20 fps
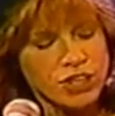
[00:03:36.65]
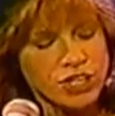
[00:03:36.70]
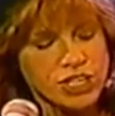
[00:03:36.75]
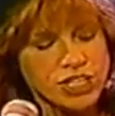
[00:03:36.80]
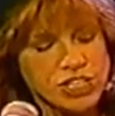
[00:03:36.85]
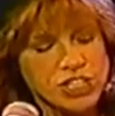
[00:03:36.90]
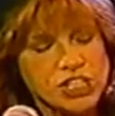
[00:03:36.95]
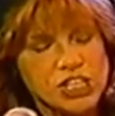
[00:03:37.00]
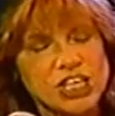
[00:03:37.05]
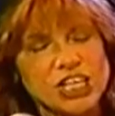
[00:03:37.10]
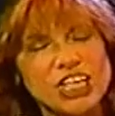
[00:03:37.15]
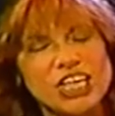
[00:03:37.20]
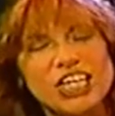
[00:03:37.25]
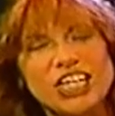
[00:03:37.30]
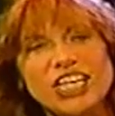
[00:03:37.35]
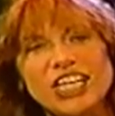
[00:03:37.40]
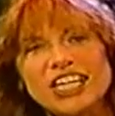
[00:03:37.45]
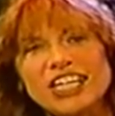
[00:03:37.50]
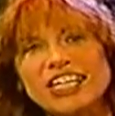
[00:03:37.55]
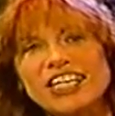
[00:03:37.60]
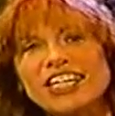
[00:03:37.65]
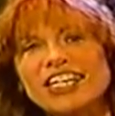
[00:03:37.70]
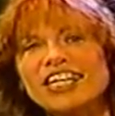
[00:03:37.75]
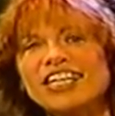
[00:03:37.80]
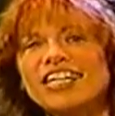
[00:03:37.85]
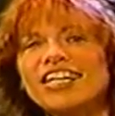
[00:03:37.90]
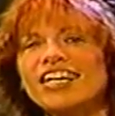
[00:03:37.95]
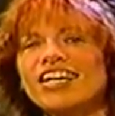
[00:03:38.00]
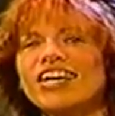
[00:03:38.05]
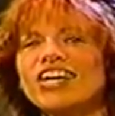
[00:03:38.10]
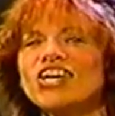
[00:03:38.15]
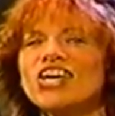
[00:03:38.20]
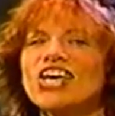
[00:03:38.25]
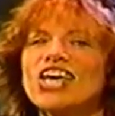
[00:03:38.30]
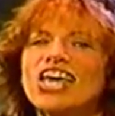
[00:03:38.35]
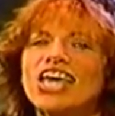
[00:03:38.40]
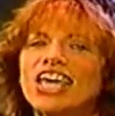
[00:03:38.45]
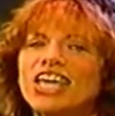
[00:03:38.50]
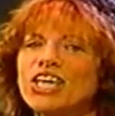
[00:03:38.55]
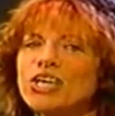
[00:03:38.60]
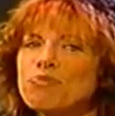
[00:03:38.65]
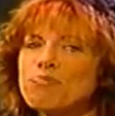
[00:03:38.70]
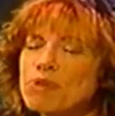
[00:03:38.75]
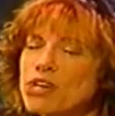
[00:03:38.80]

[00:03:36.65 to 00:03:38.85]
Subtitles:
the sea. He